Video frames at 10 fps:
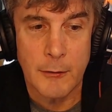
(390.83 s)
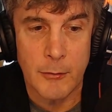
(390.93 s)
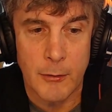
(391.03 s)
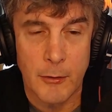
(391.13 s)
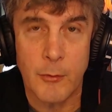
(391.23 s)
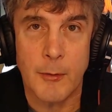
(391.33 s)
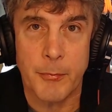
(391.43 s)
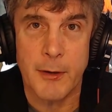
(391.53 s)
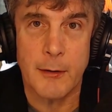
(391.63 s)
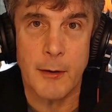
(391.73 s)
your
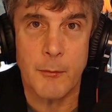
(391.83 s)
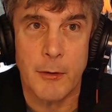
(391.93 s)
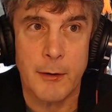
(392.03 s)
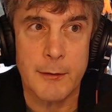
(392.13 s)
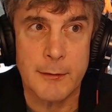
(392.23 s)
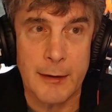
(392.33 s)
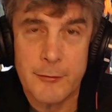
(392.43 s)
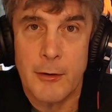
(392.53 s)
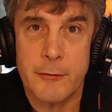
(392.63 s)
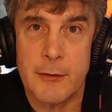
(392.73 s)
corporate network,
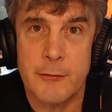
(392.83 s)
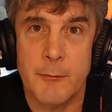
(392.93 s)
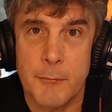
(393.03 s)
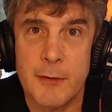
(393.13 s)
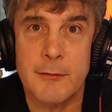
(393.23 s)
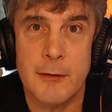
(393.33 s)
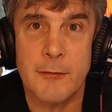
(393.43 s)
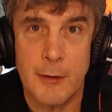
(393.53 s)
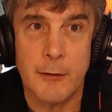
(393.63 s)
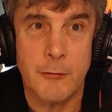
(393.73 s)
that's causing some
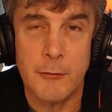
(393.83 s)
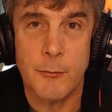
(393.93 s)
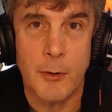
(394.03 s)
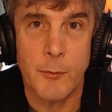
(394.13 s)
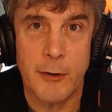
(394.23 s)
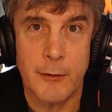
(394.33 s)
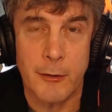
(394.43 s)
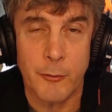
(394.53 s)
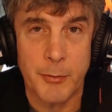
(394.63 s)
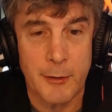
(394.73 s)
business issues one way or the
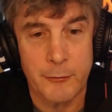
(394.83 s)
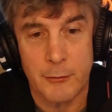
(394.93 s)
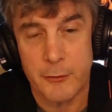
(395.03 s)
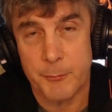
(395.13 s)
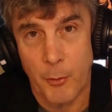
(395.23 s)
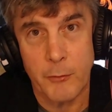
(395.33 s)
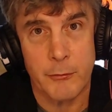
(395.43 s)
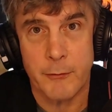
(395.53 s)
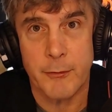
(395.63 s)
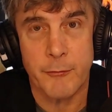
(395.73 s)
other, potential
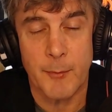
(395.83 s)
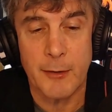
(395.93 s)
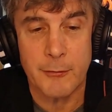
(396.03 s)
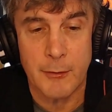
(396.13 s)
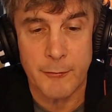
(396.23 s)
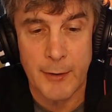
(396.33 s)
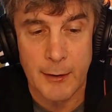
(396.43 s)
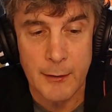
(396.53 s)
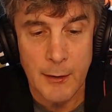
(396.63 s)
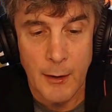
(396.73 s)
exposure of information. In
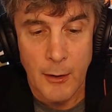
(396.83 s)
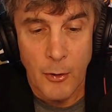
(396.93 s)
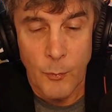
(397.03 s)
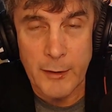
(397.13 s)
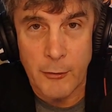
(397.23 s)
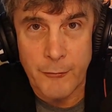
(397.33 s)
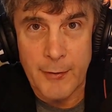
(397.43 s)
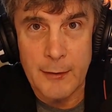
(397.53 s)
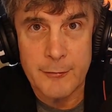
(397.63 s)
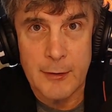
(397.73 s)
fact, when you're
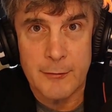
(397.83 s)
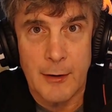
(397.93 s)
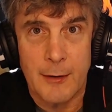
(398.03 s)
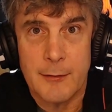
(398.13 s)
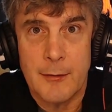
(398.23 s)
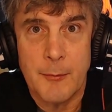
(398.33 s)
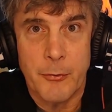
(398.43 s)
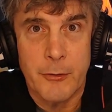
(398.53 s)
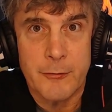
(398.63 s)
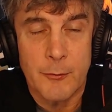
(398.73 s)
faced as an IT
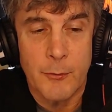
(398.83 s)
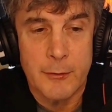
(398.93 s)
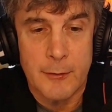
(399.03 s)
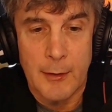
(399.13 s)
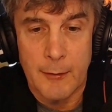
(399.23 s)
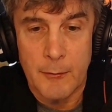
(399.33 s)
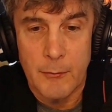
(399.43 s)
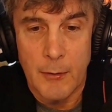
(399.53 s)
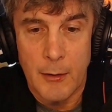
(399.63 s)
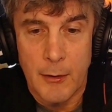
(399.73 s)
person with the